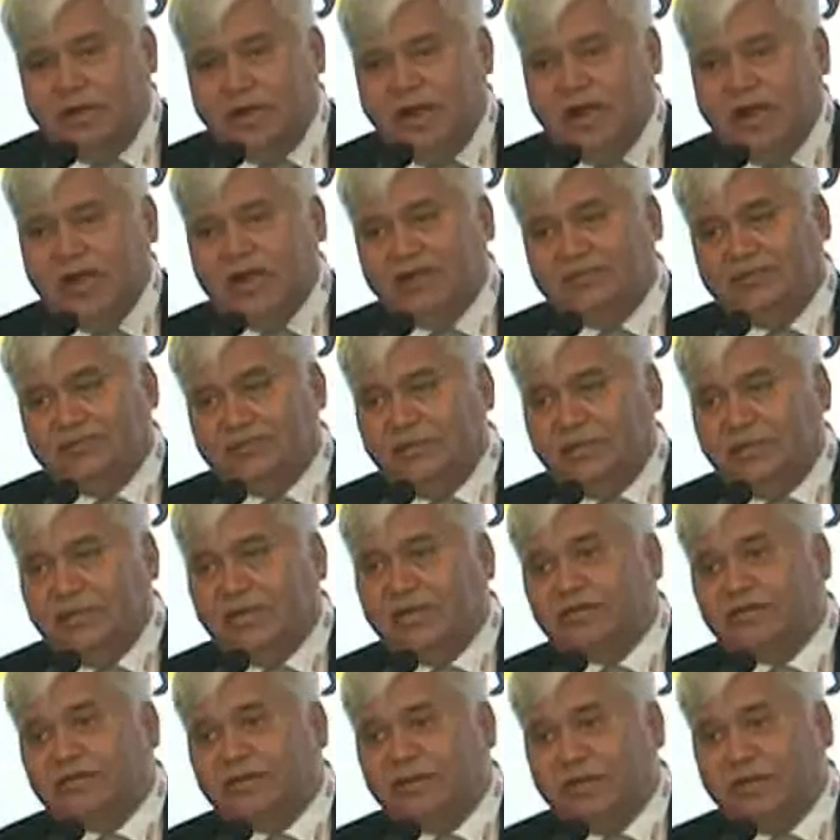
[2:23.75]
And if
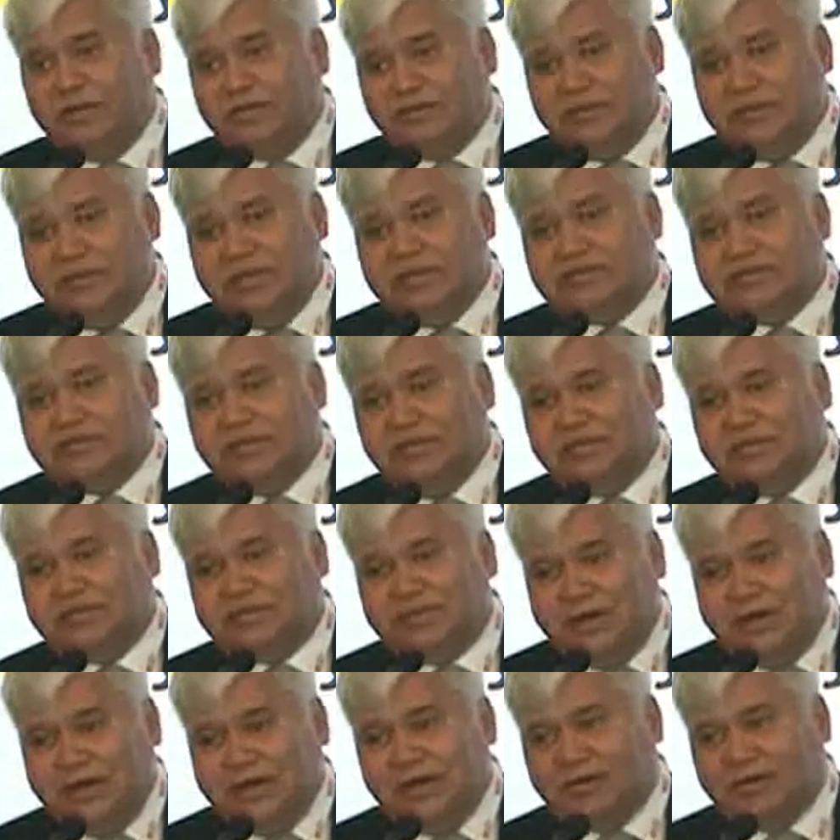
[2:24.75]
there is a, let's say,
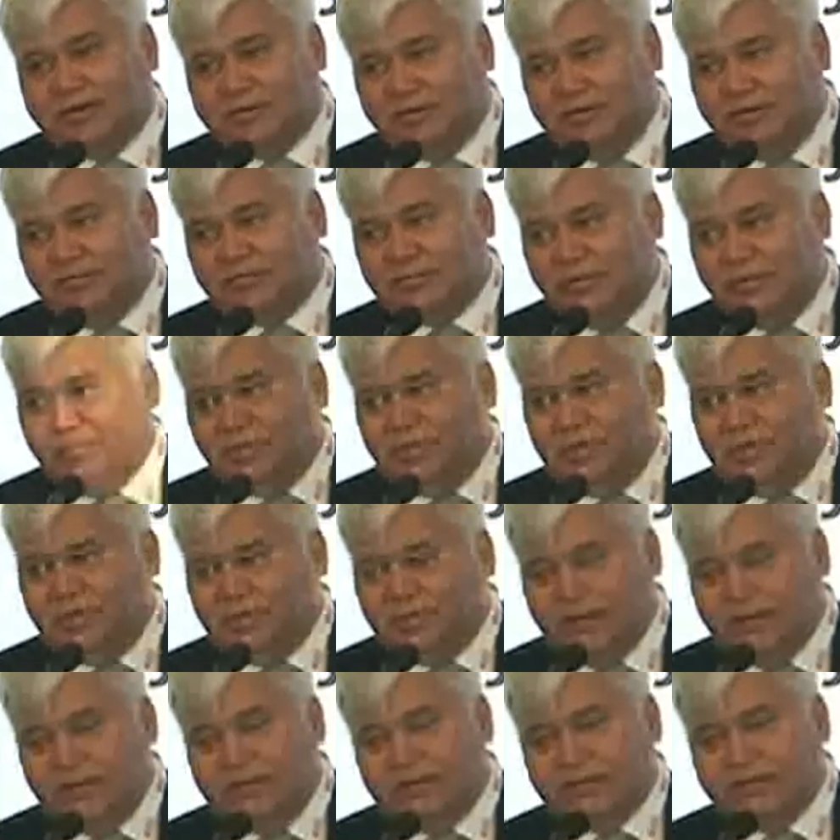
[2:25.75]
threat, if
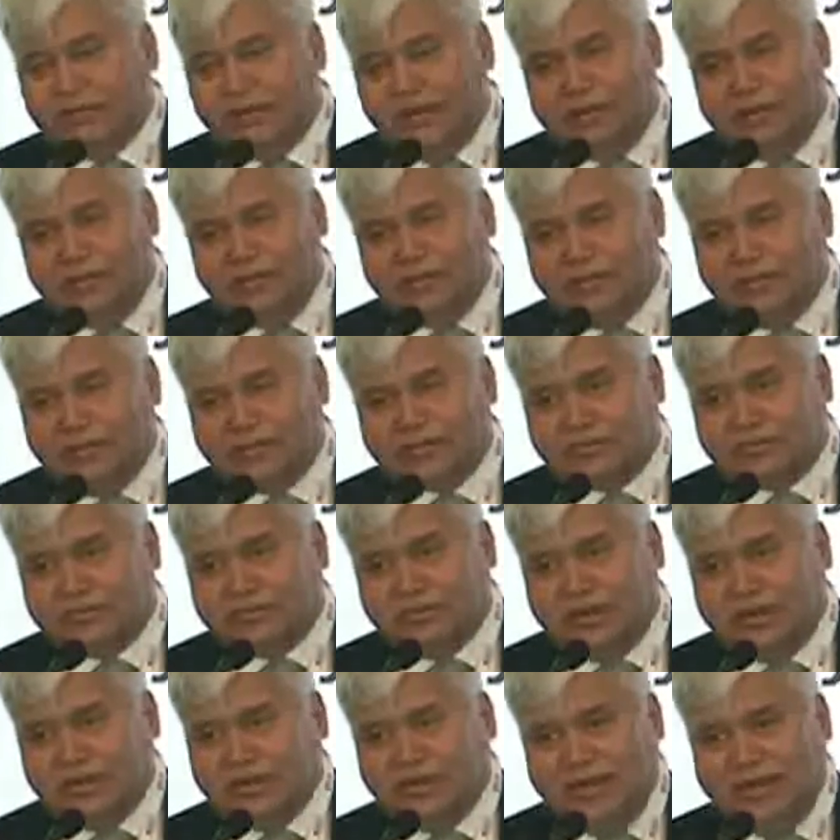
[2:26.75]
somebody can
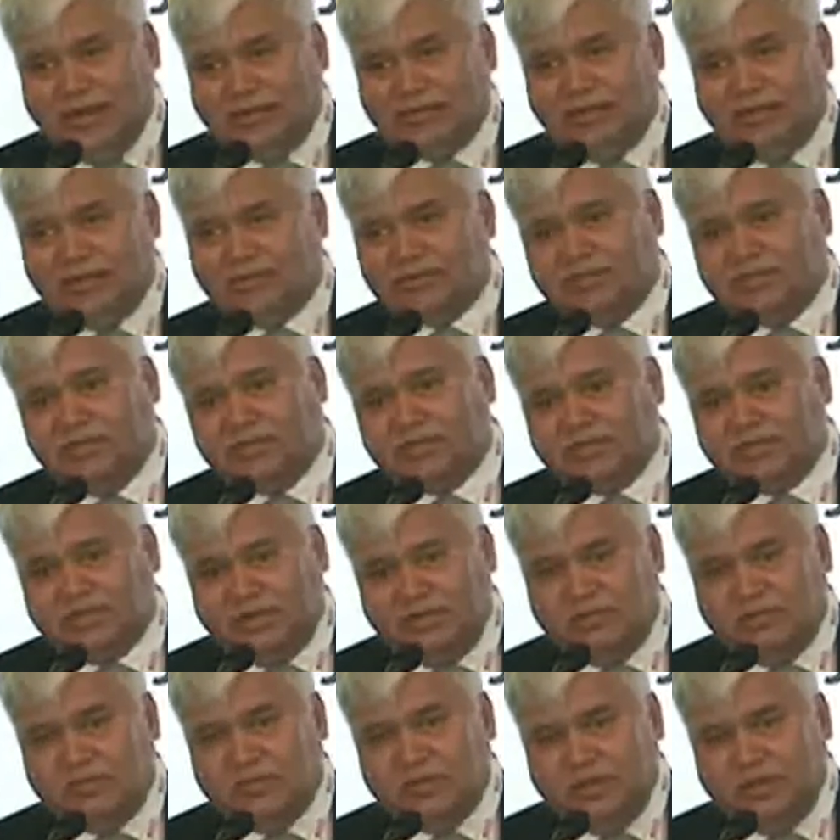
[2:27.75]
just attack that
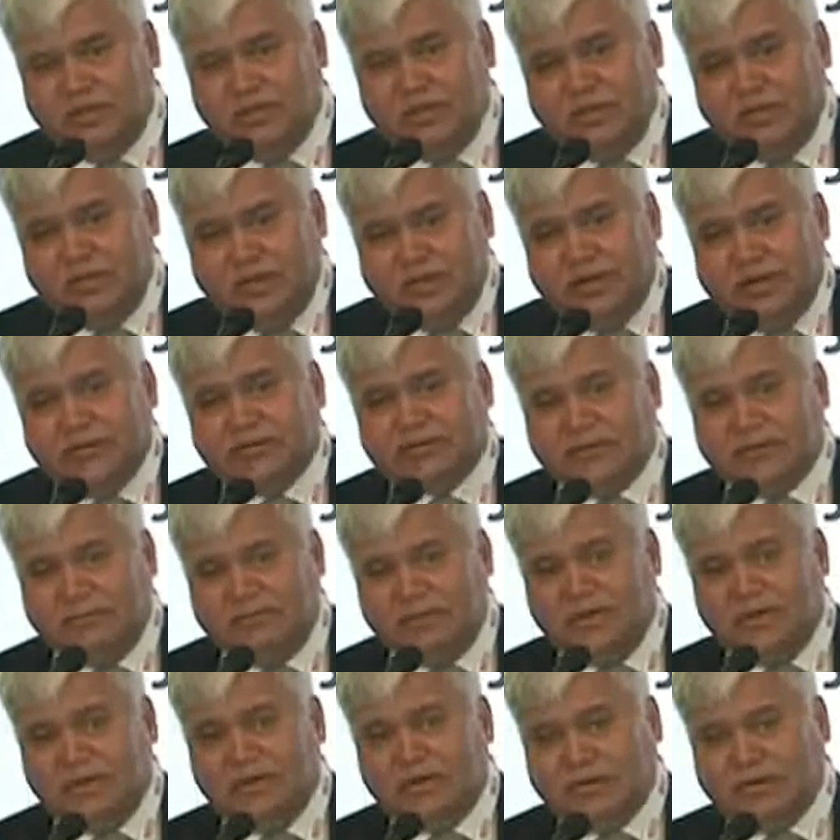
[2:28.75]
system, and
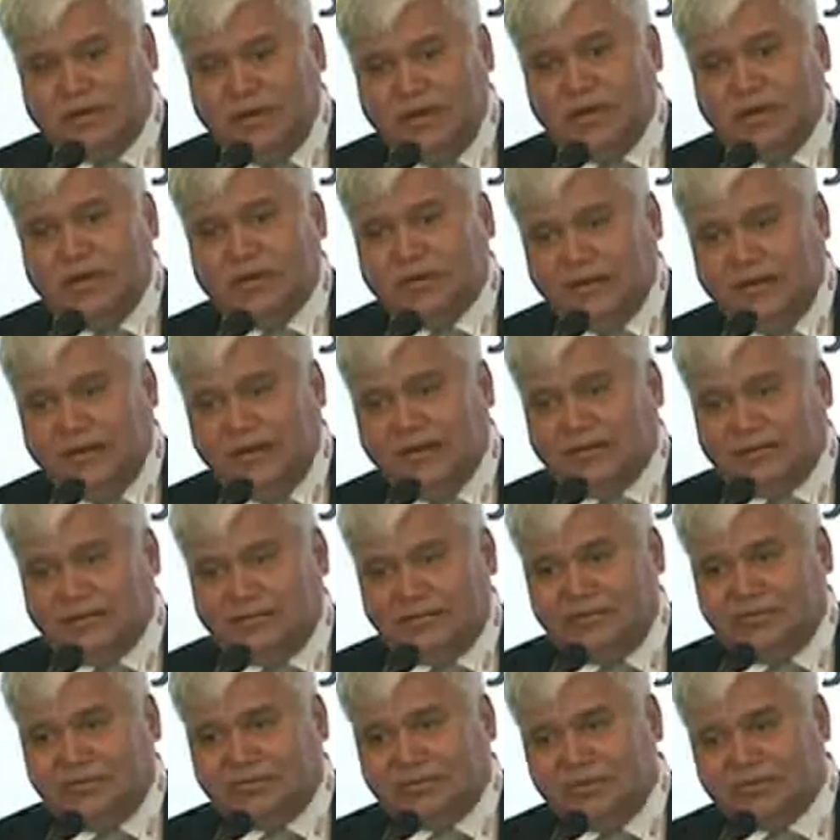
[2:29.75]
somebody can
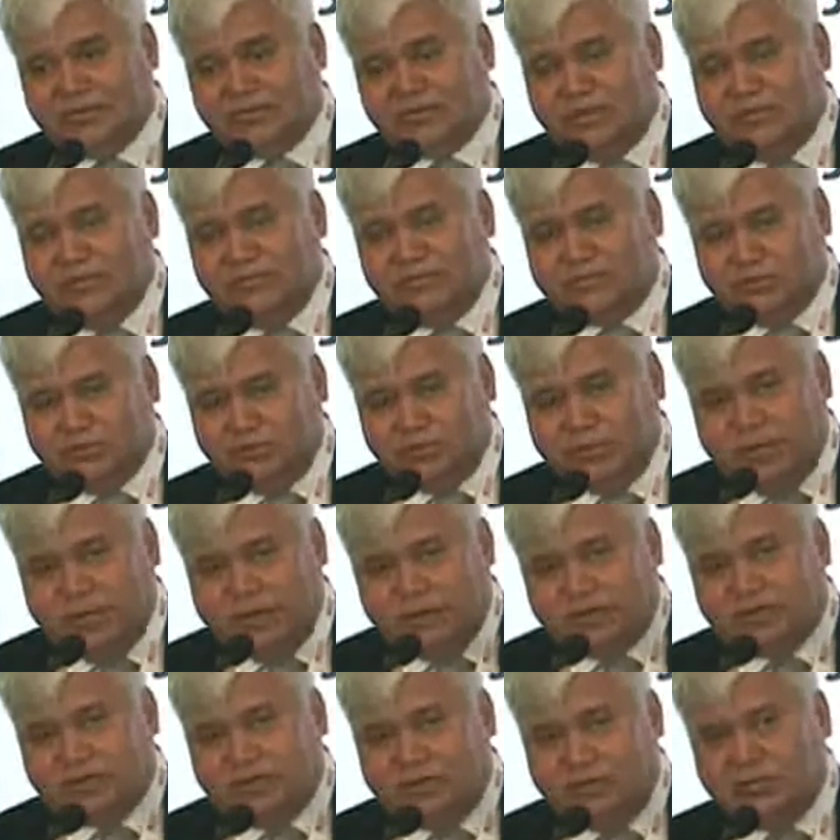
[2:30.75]
attack the system so
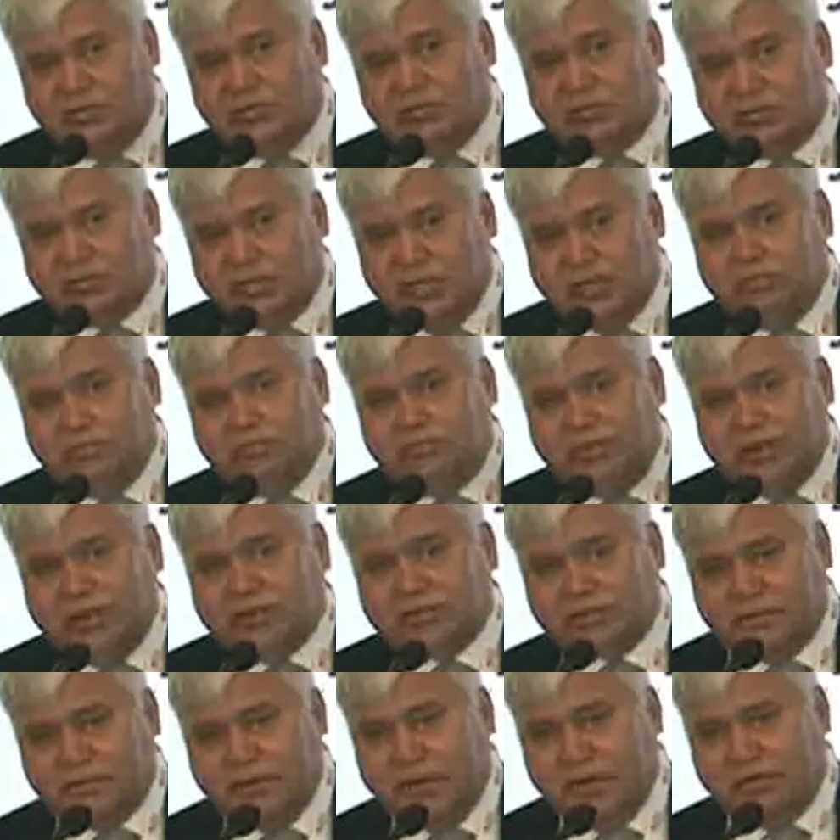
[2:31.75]
that the whole thing
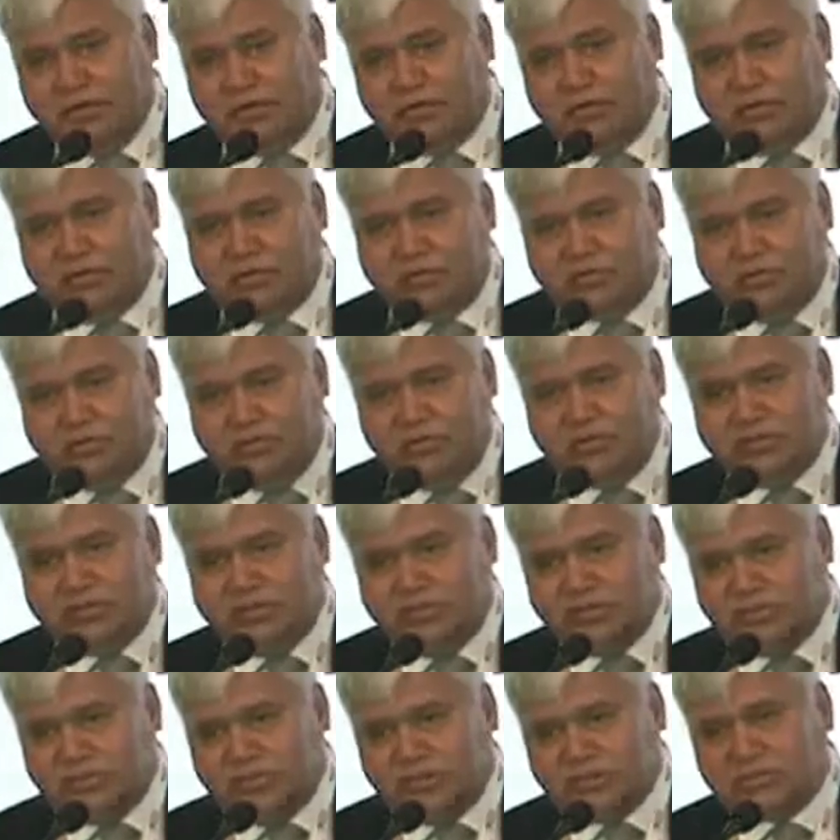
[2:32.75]
breaks down or the whole
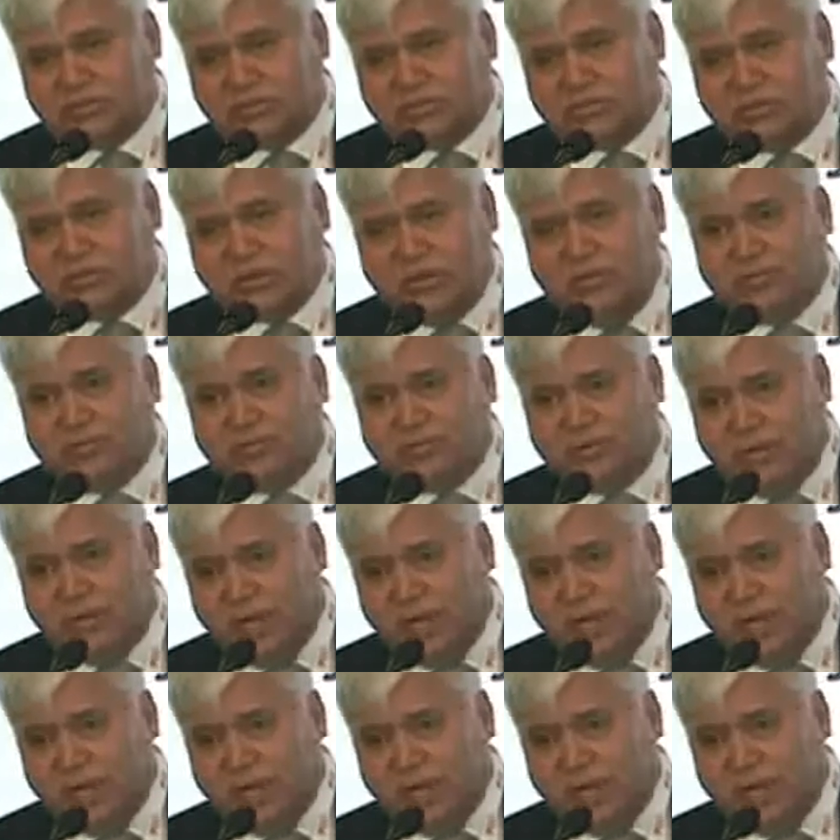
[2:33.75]
thing just comes